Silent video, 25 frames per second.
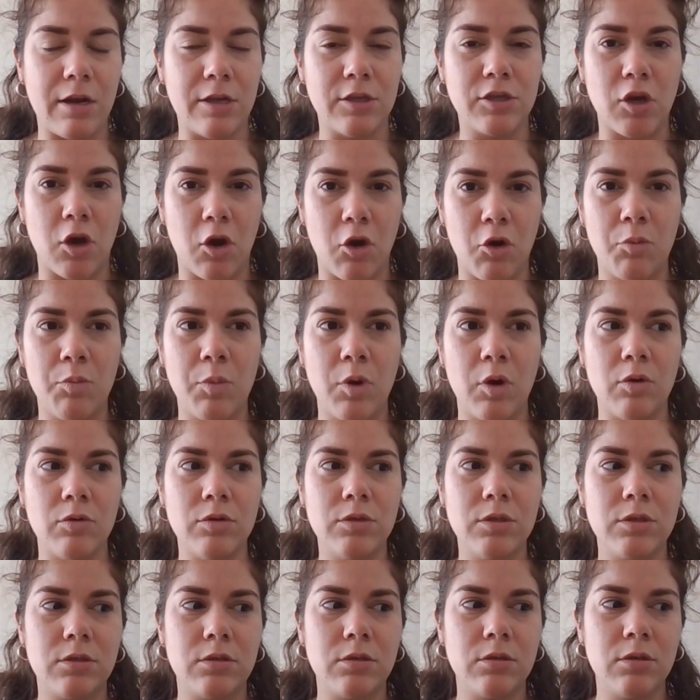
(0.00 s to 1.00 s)
It's
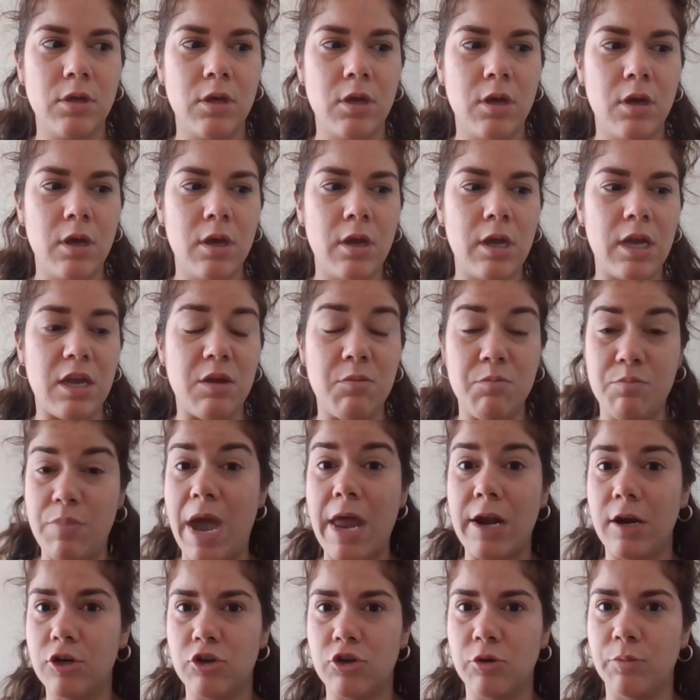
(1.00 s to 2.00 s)
almost
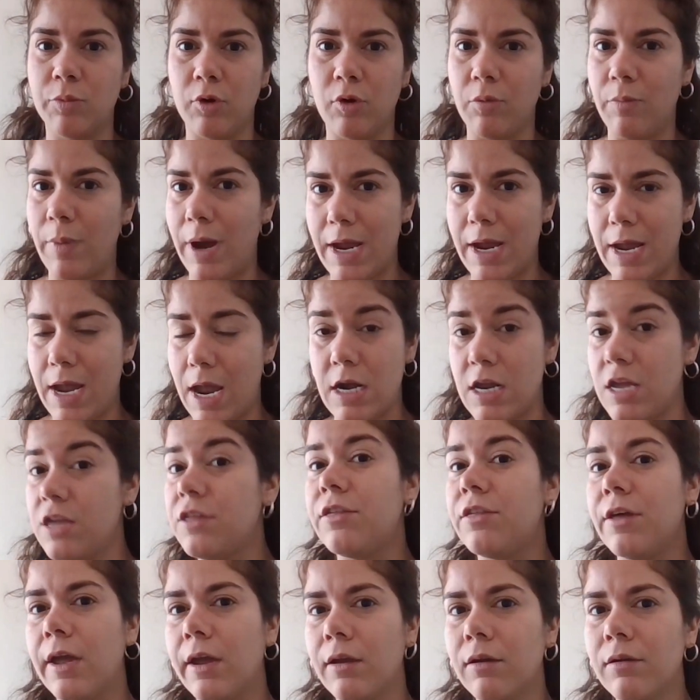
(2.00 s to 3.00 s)
impenetrable by
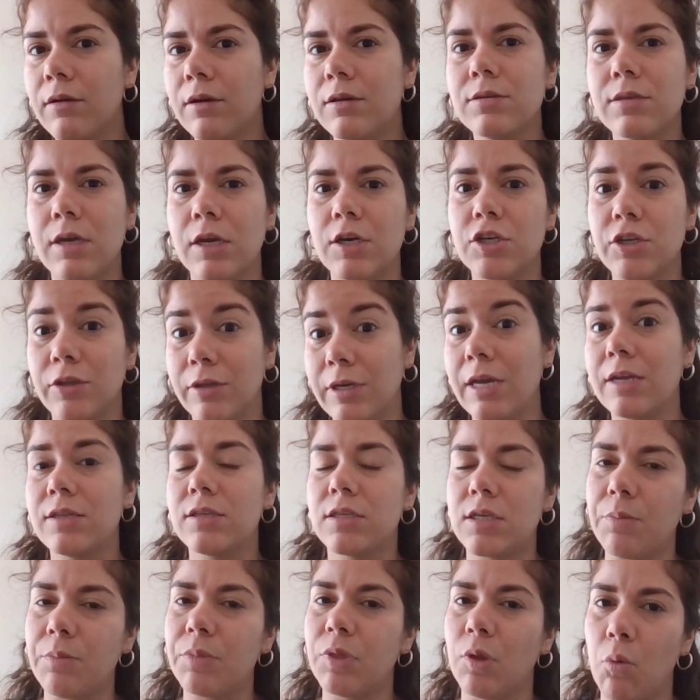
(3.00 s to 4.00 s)
anything, essentially,
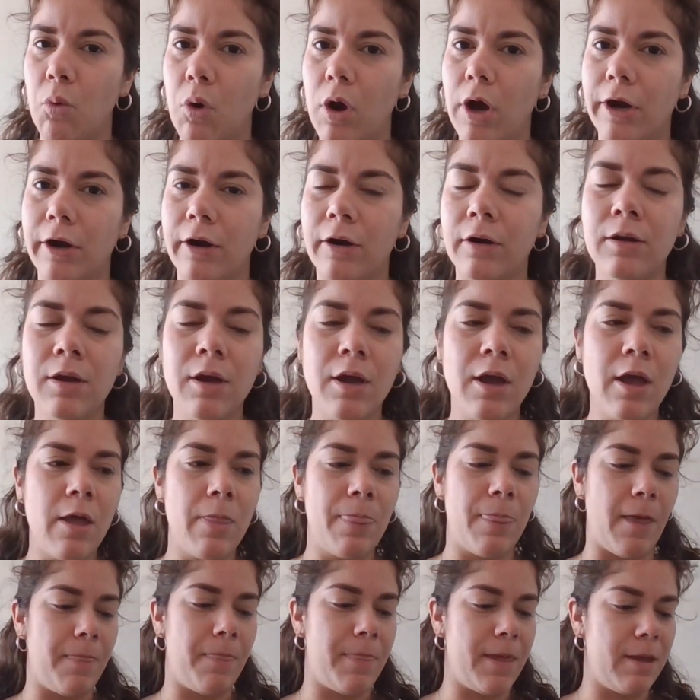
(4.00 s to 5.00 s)
except the water,
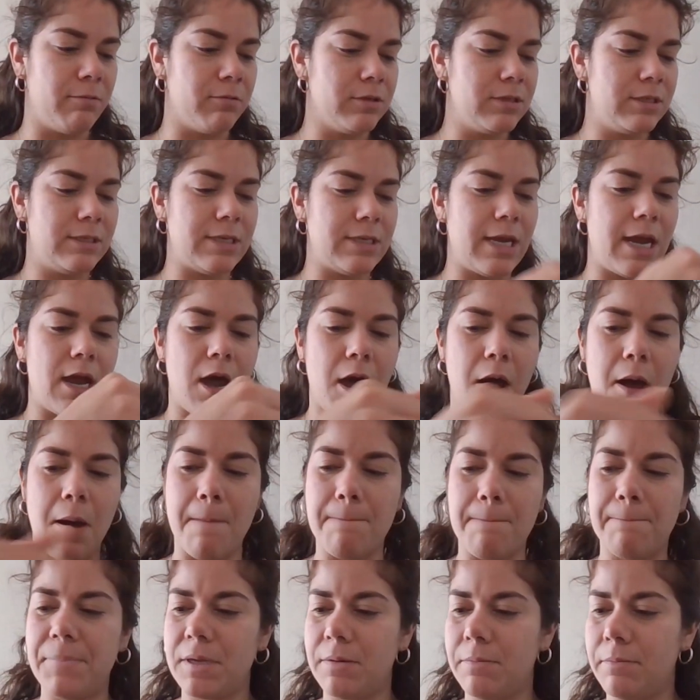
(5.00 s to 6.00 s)
that they will set
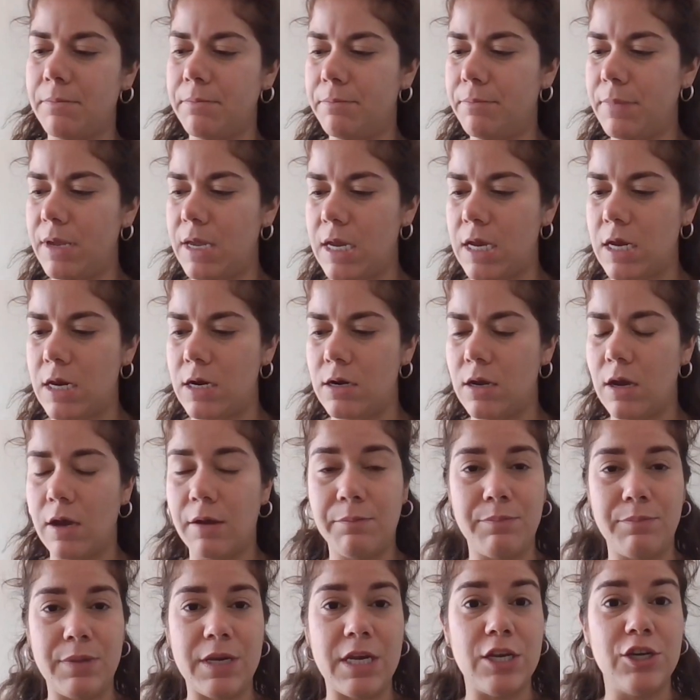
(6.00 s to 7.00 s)
up in
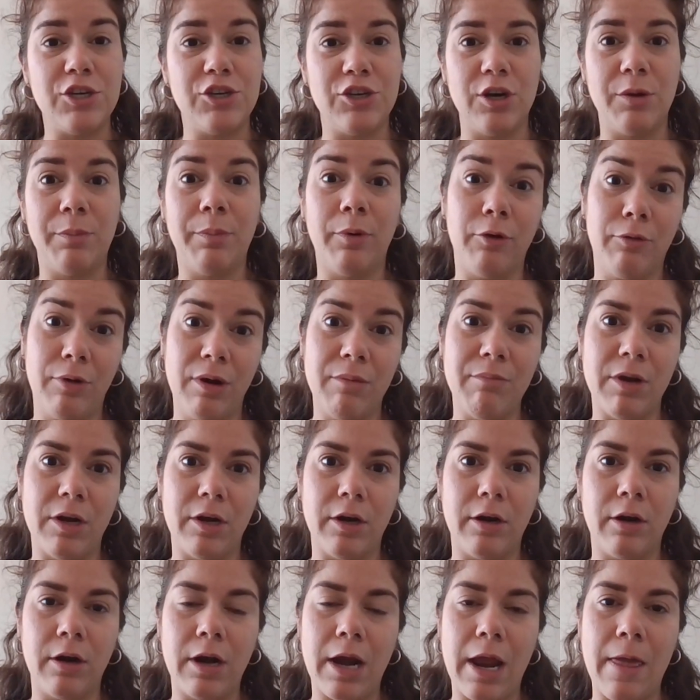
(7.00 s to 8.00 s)
a beach in a perimeter.